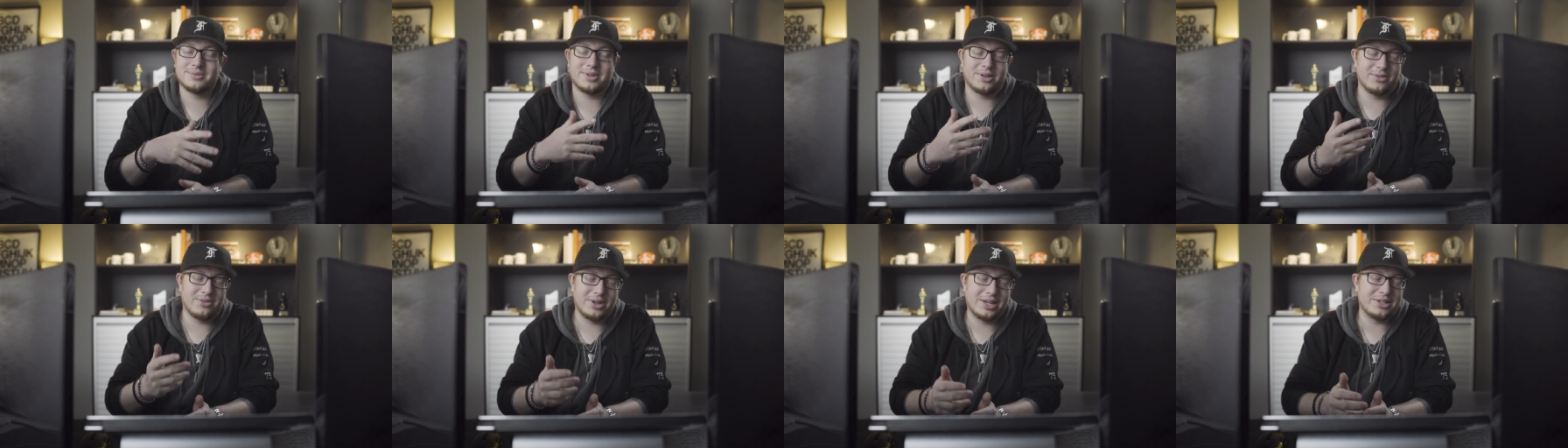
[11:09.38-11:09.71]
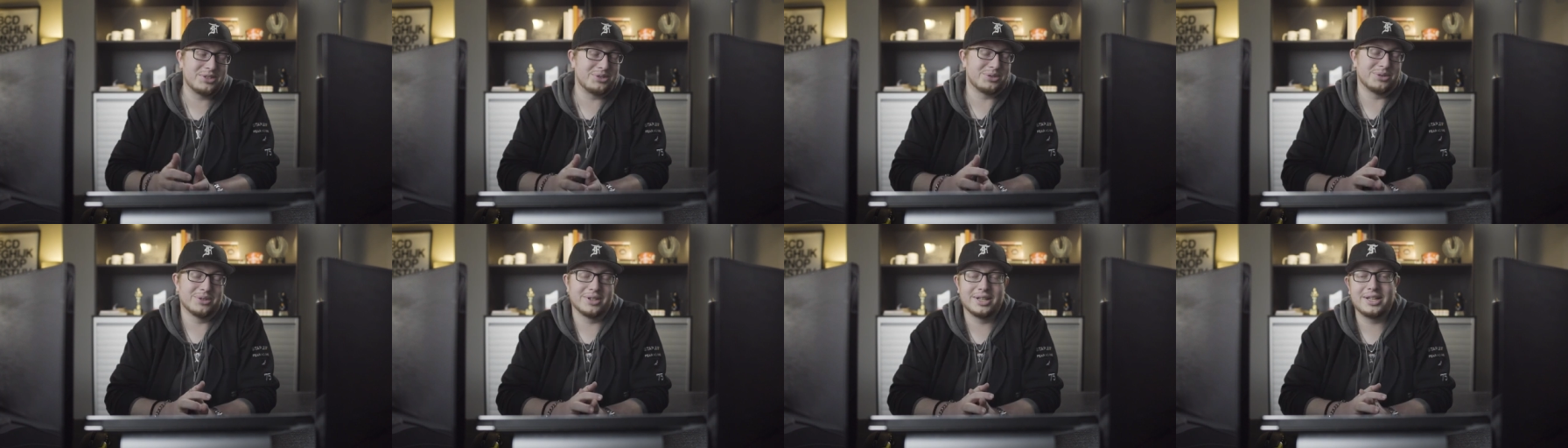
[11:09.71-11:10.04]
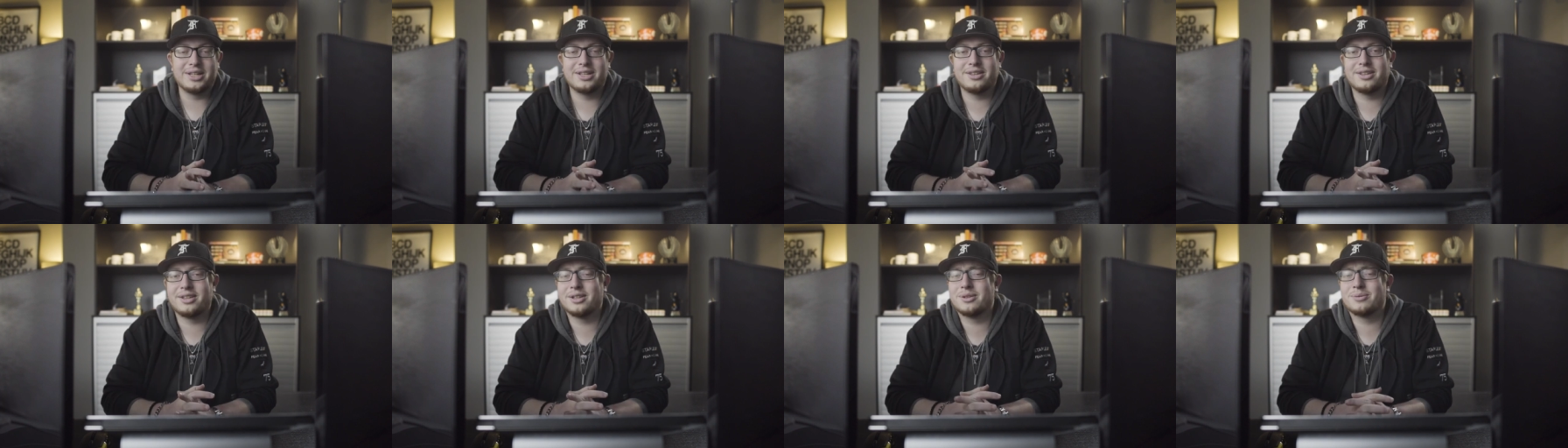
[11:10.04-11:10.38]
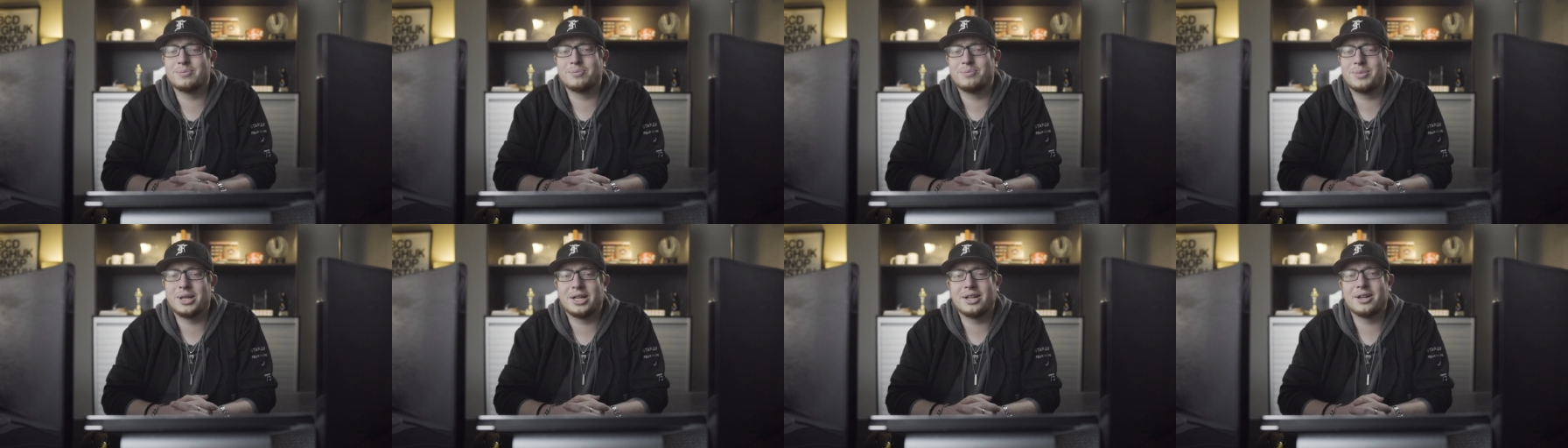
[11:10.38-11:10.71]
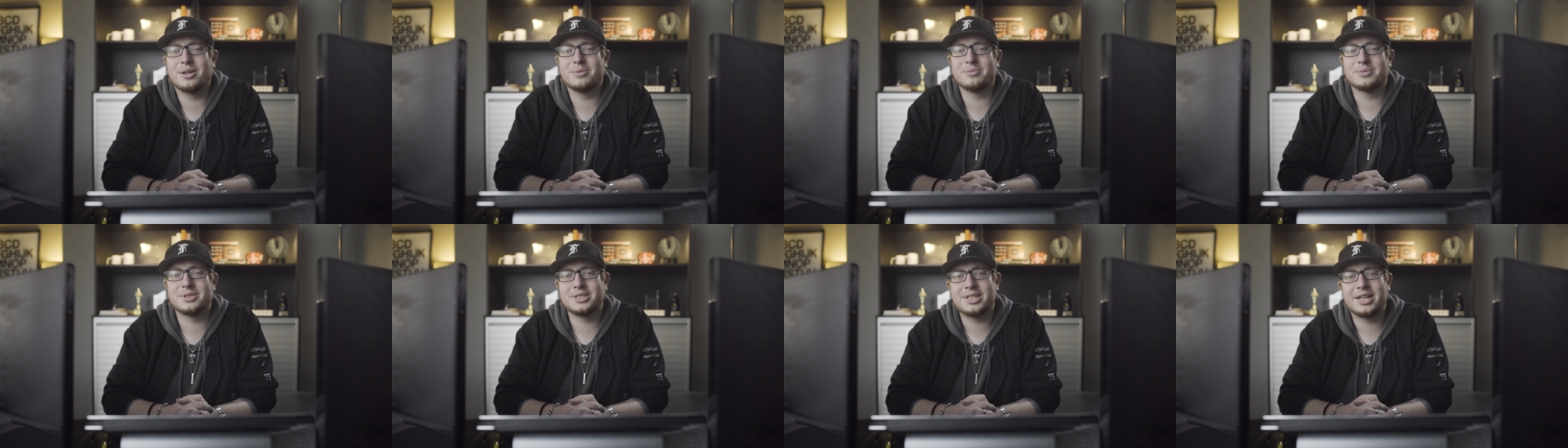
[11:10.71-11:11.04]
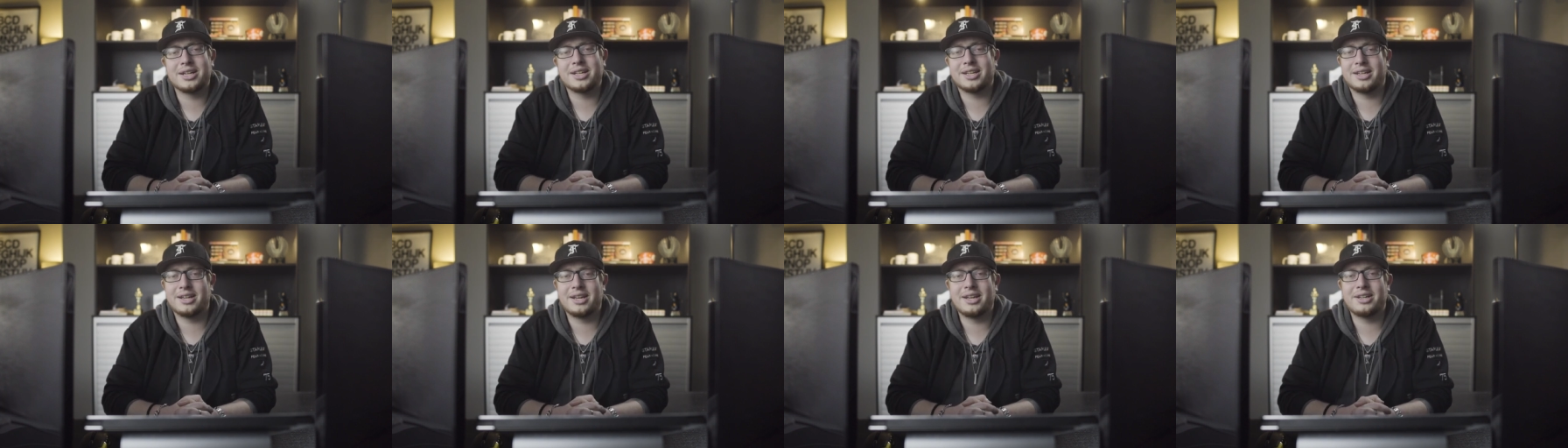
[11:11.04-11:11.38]
Eventually, they'll become
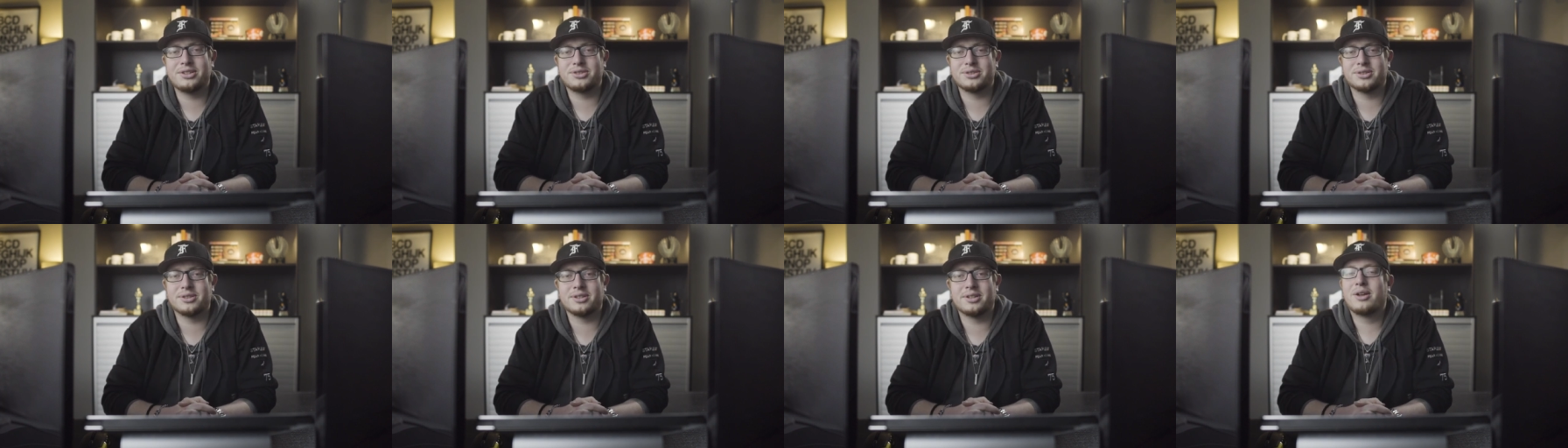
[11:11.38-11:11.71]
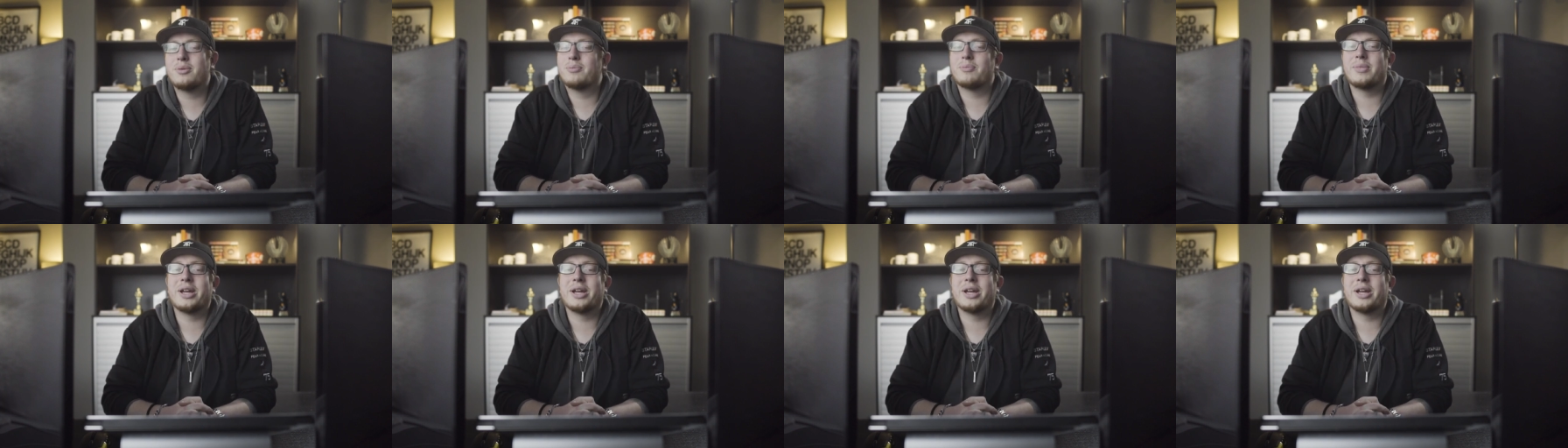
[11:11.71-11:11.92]
second nature.